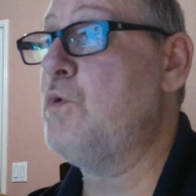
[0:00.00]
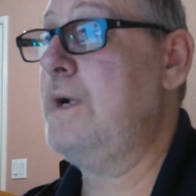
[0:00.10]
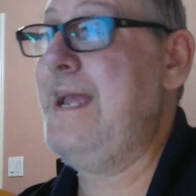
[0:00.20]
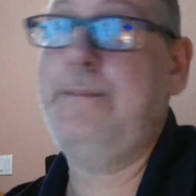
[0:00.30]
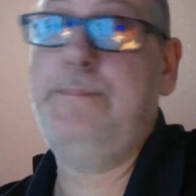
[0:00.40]

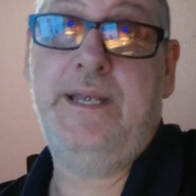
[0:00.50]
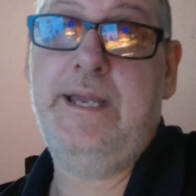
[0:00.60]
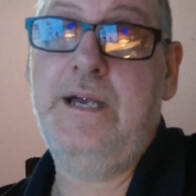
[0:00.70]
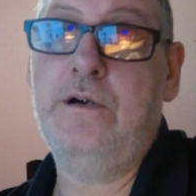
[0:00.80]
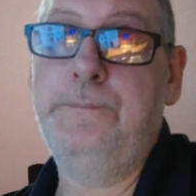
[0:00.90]
than happy to
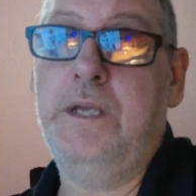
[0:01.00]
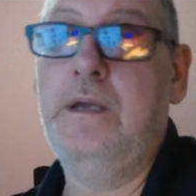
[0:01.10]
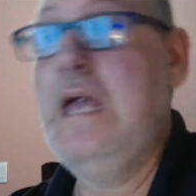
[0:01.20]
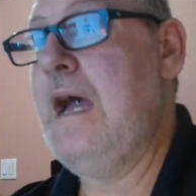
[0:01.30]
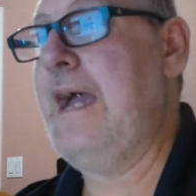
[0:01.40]
help you.
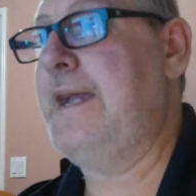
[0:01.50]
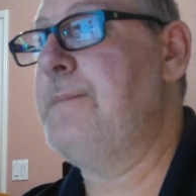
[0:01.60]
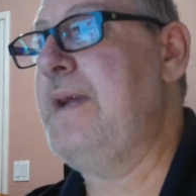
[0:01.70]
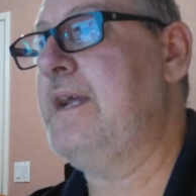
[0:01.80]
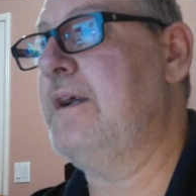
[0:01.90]
I can
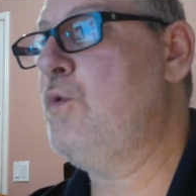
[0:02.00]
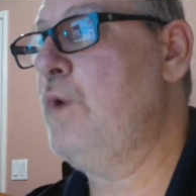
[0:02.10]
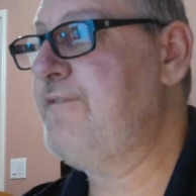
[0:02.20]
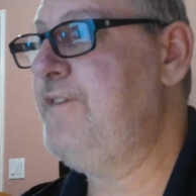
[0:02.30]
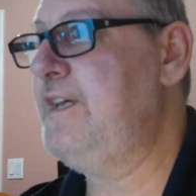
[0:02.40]
make a
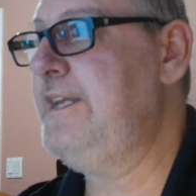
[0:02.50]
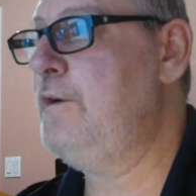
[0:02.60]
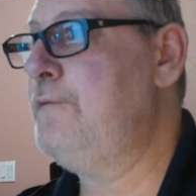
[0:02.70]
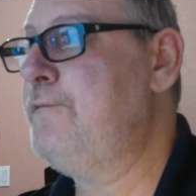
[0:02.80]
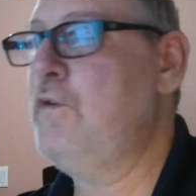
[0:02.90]
quick
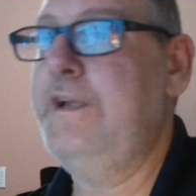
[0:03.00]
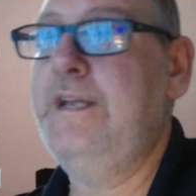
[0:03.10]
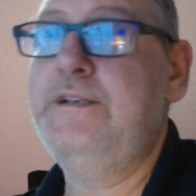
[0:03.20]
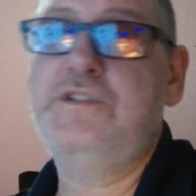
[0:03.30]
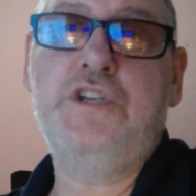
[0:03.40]
video for
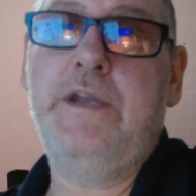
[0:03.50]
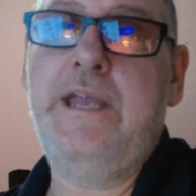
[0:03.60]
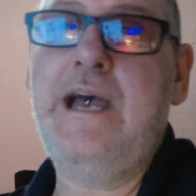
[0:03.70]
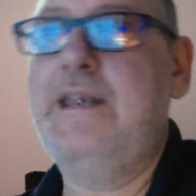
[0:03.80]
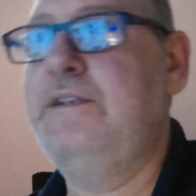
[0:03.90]
you to show you how to